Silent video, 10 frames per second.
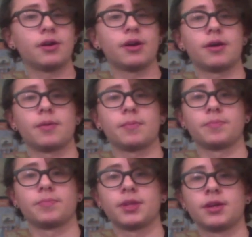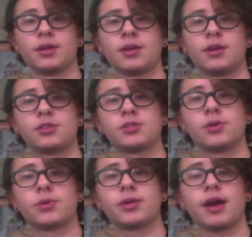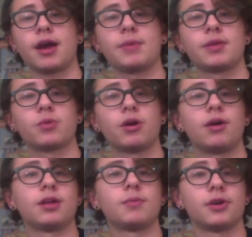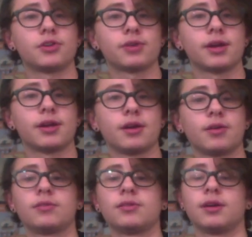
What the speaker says: And so, yeah, I mean, we're all on pause right now.